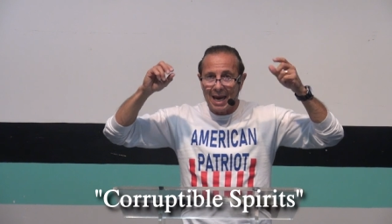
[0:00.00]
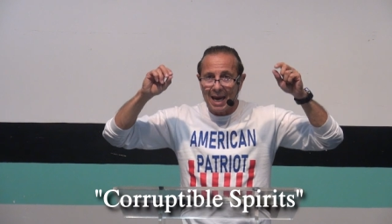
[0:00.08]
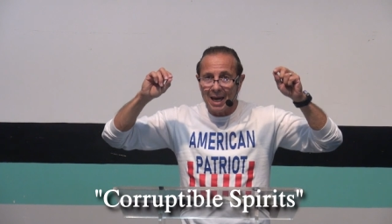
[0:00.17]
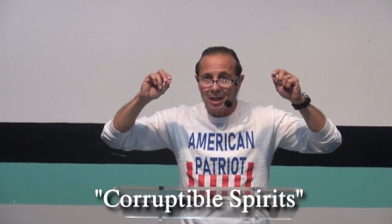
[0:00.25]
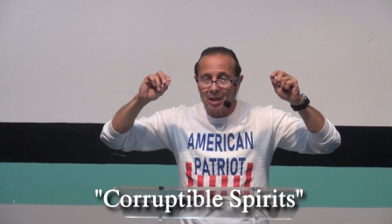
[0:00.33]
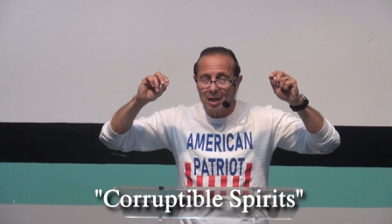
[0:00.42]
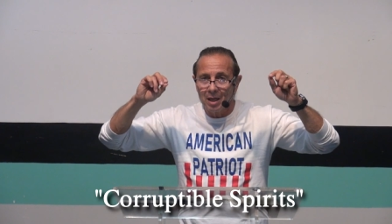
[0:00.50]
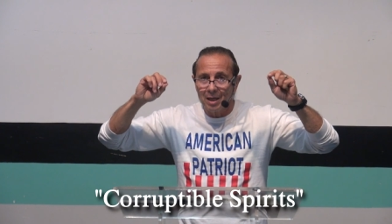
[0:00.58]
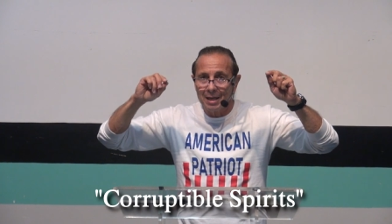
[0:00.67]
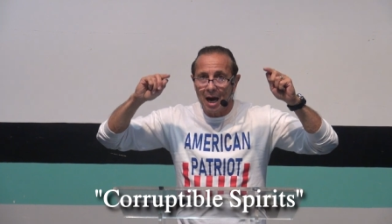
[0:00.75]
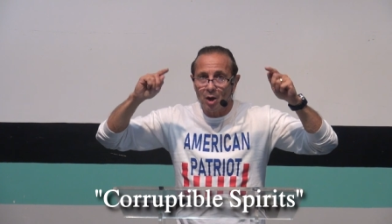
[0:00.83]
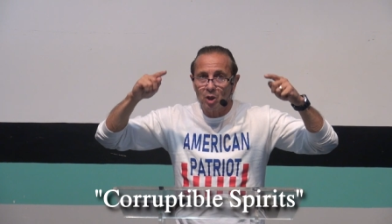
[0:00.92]
And
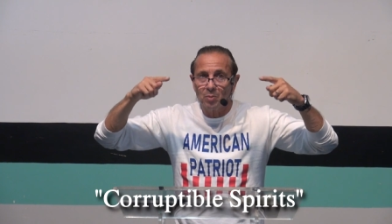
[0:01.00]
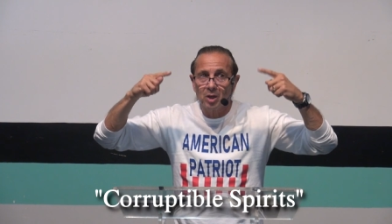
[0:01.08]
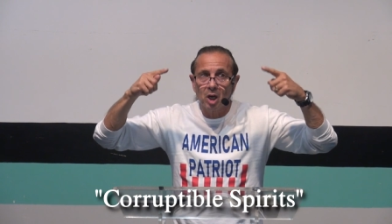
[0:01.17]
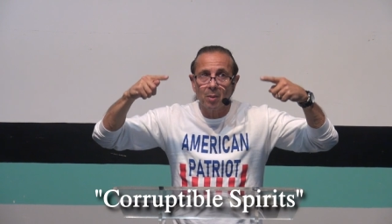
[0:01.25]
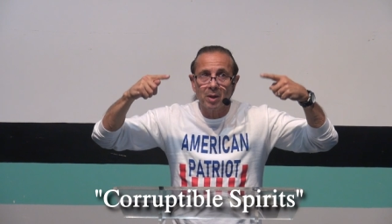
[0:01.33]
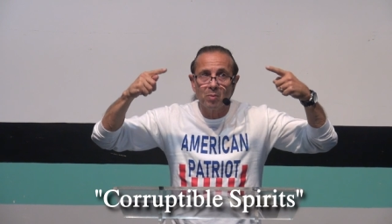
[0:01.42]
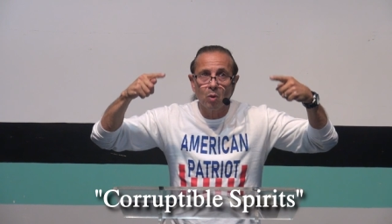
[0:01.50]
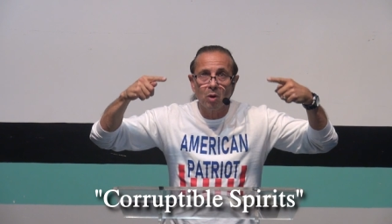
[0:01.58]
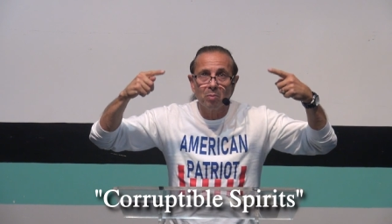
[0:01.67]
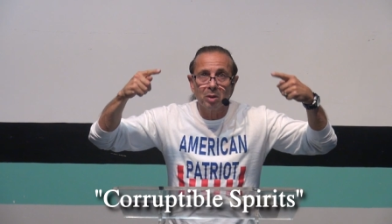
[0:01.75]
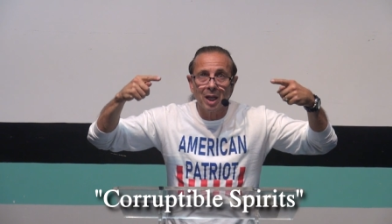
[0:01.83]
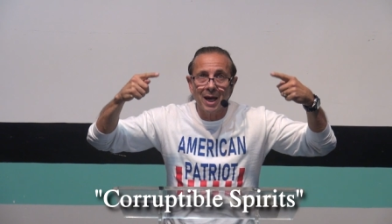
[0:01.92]
now you're becoming more
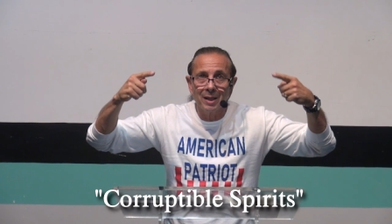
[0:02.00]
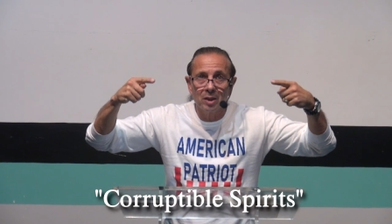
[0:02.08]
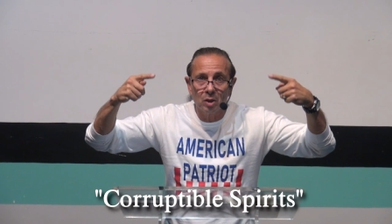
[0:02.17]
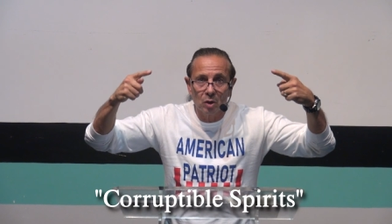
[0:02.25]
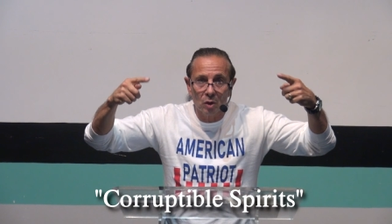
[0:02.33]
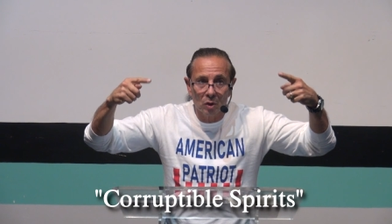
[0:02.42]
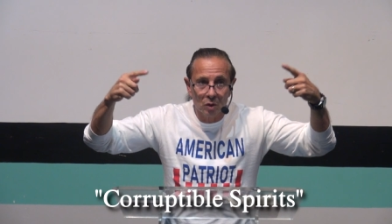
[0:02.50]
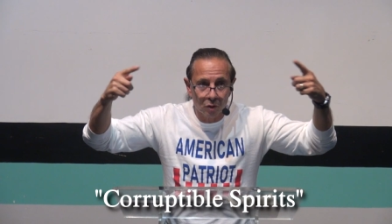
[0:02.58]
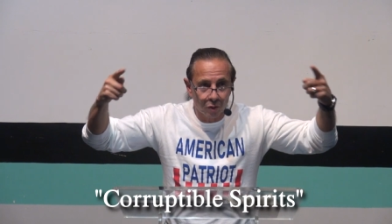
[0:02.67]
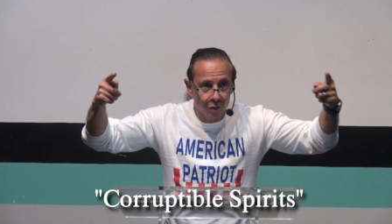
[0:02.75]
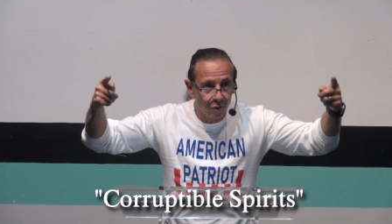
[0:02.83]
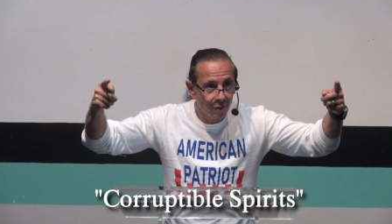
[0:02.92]
blinded to the
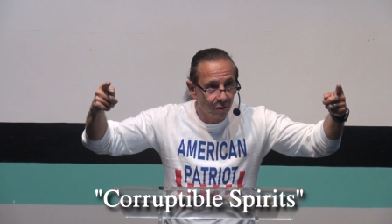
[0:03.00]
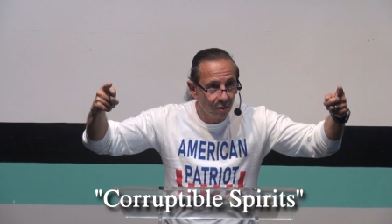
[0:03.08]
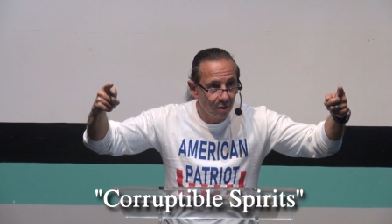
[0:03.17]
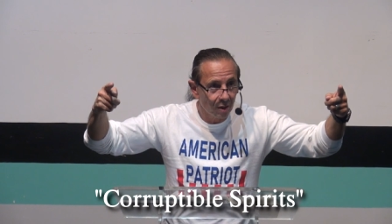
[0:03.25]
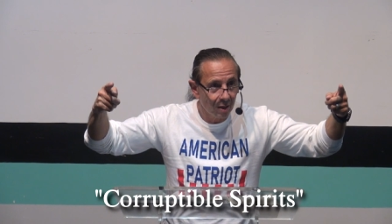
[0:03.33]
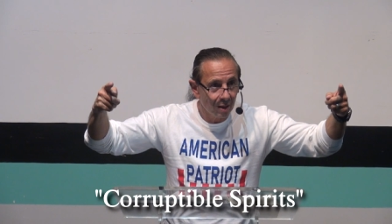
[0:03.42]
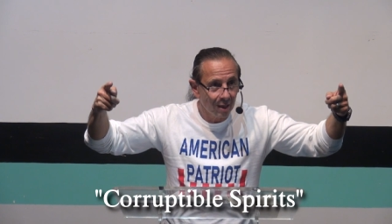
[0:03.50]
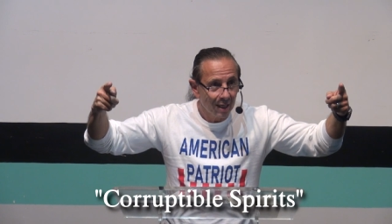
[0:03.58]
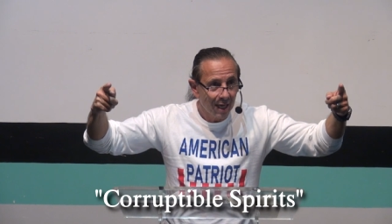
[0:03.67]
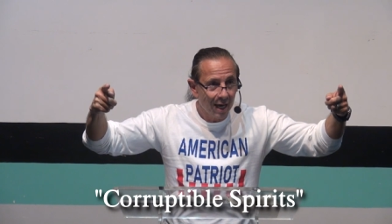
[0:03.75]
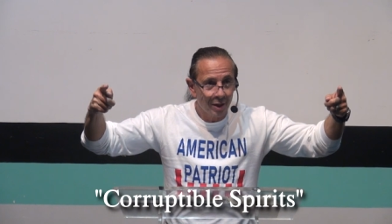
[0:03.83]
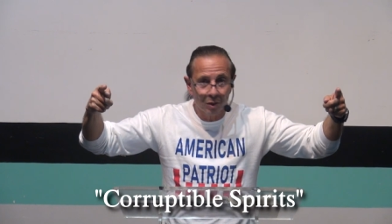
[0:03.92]
truth
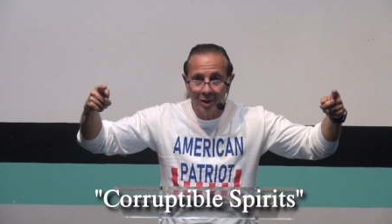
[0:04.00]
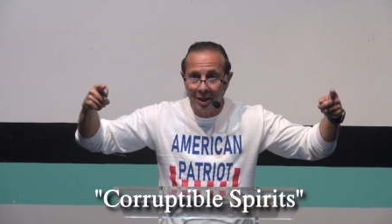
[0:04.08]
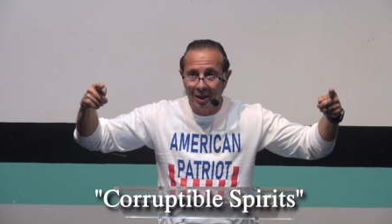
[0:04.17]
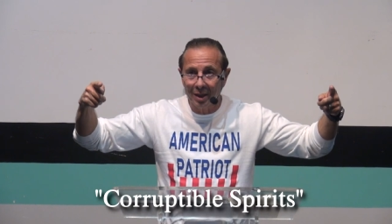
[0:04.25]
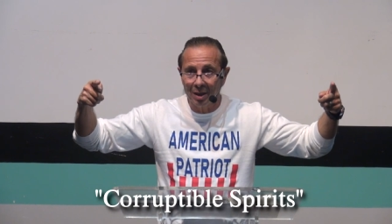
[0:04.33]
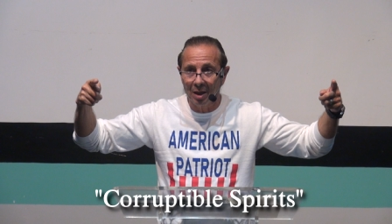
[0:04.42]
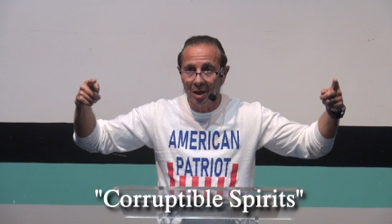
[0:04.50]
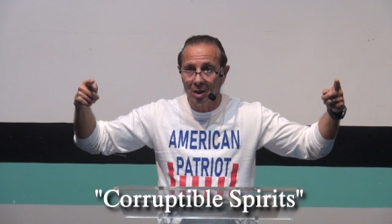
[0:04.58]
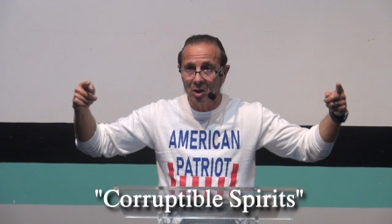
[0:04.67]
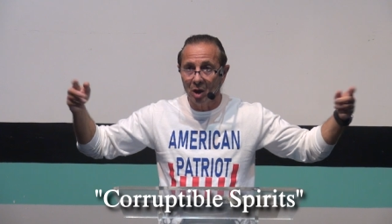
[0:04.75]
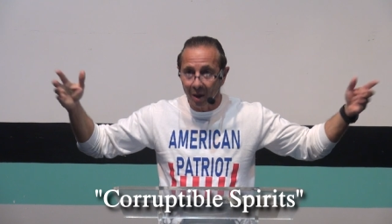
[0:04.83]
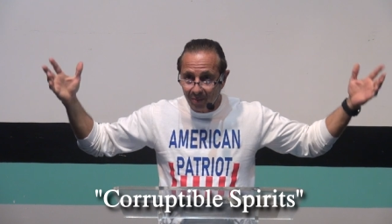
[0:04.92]
and you're getting
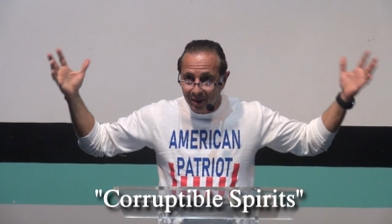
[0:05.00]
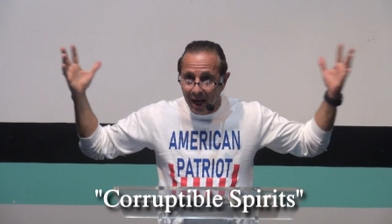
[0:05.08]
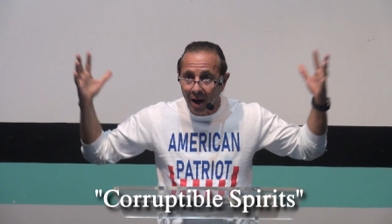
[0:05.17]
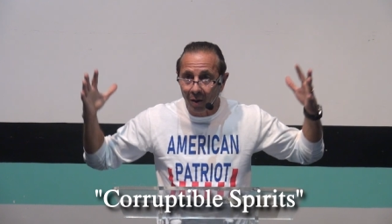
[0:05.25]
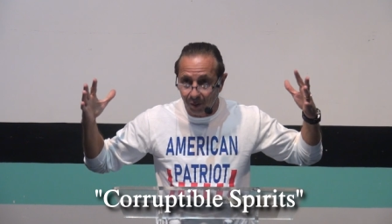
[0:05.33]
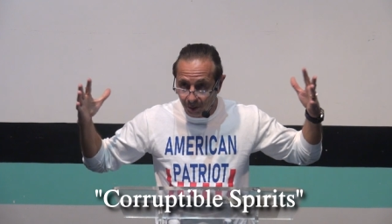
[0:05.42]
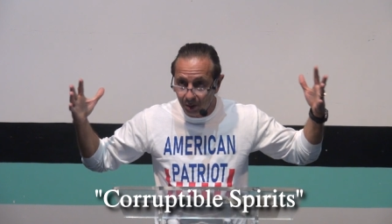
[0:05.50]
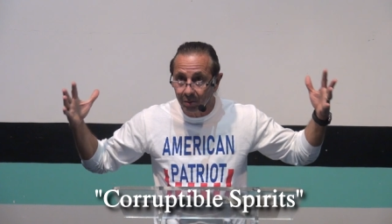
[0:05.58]
dumbed down.